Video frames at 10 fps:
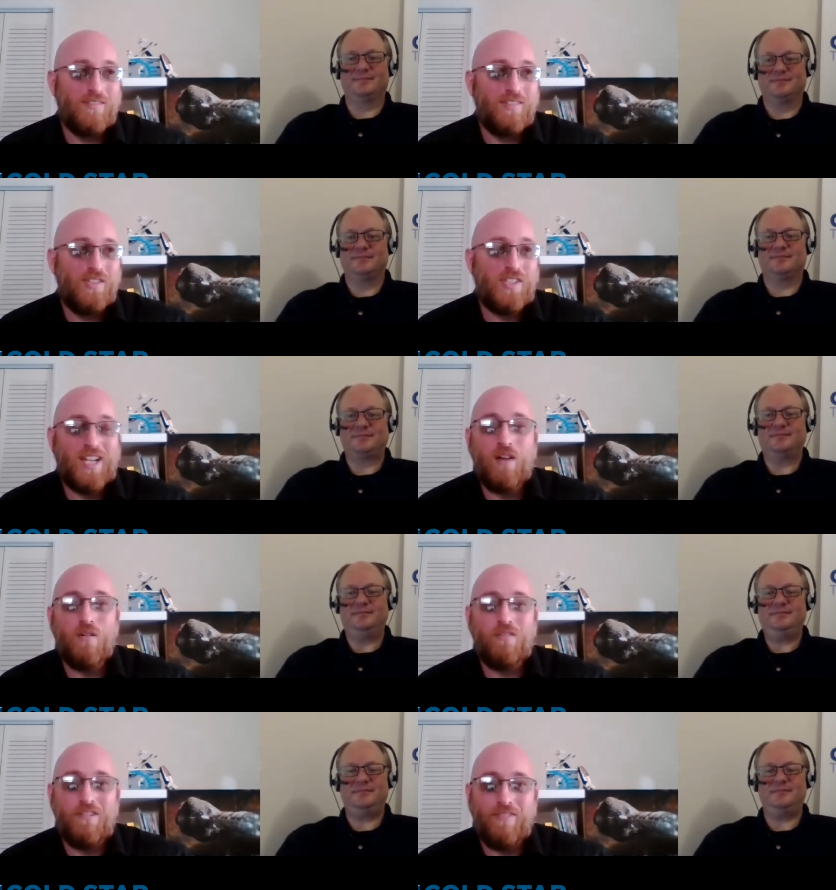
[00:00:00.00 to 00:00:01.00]

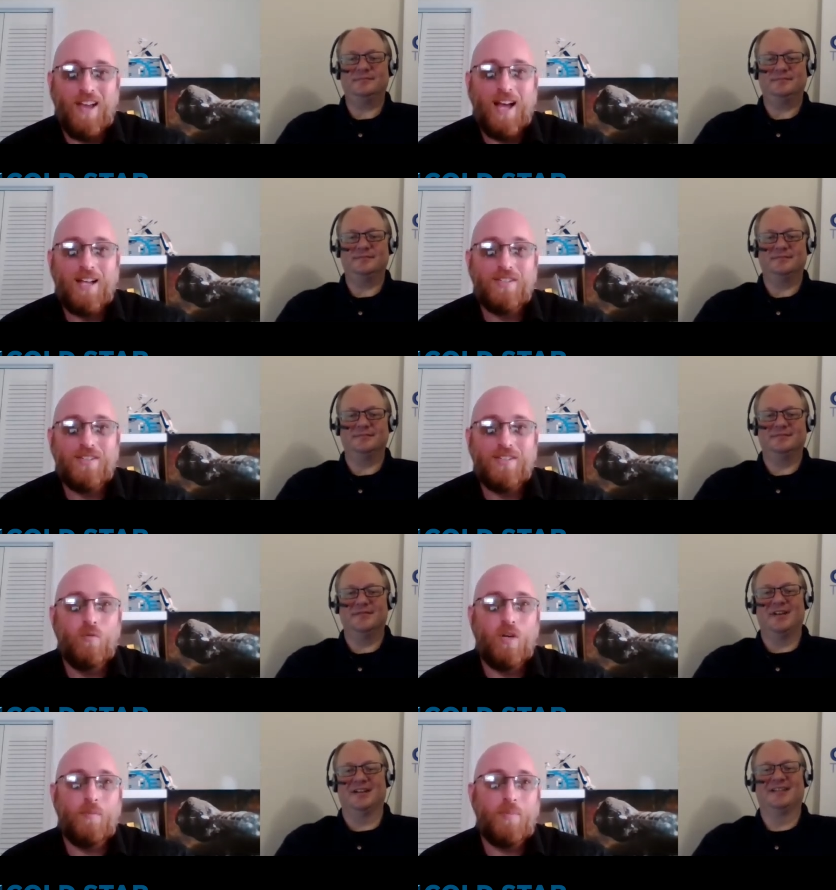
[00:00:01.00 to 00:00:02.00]
Speaker 1: scarily fast.
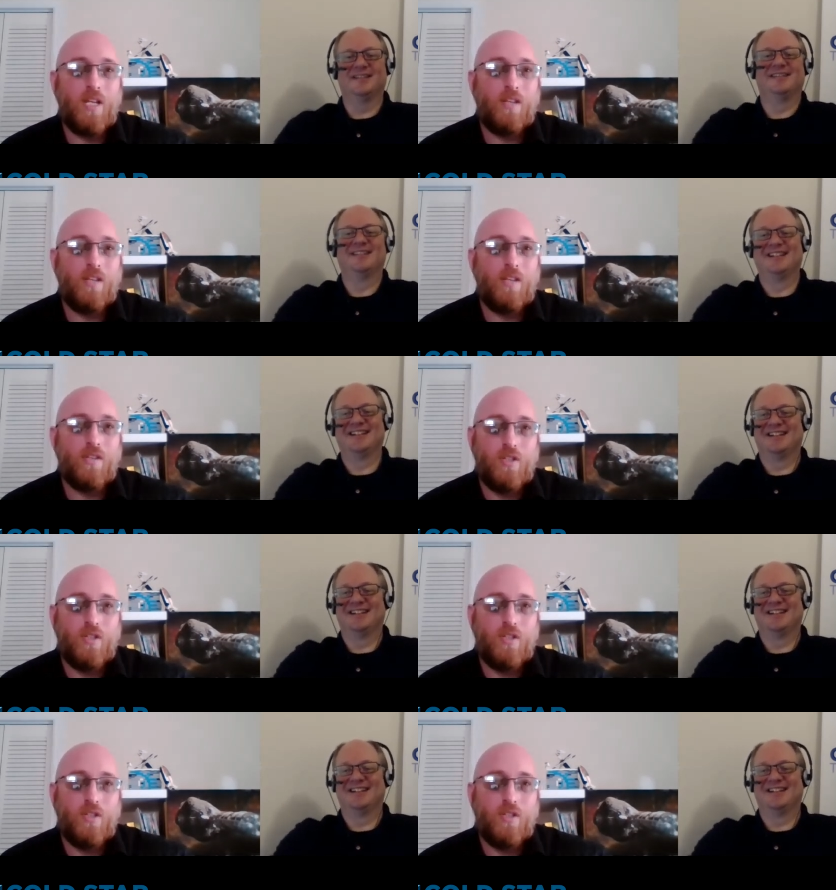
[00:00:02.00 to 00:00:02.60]
So if you want to be at the